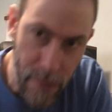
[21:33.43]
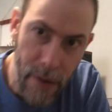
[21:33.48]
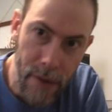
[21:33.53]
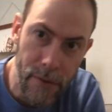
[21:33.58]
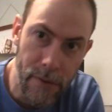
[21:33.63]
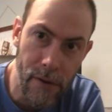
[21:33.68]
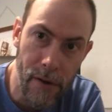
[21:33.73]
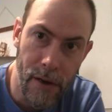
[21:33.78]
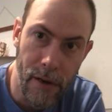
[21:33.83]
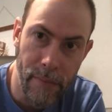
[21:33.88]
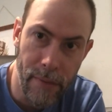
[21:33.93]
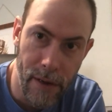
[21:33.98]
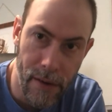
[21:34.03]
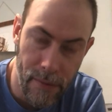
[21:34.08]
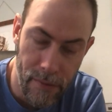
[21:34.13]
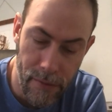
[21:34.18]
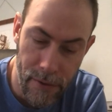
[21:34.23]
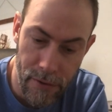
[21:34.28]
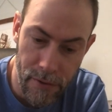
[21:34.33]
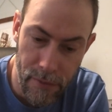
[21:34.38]
without talking
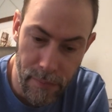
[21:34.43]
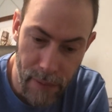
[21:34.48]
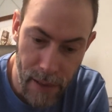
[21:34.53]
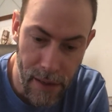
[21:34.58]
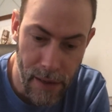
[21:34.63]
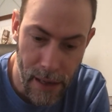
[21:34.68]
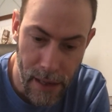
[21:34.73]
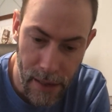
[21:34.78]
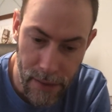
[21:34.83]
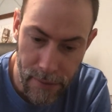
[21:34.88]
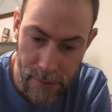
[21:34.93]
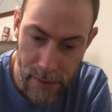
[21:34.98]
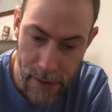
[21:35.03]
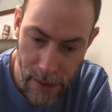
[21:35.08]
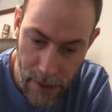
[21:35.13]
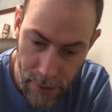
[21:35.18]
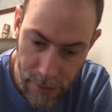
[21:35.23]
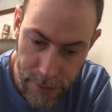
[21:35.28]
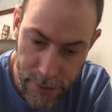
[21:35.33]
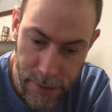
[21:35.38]
about Richard Pinhas and
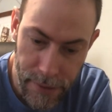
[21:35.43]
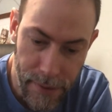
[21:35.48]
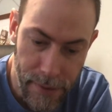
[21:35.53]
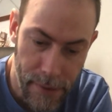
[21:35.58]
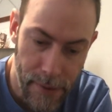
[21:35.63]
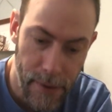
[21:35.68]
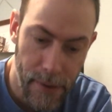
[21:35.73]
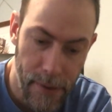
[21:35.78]
Heldon.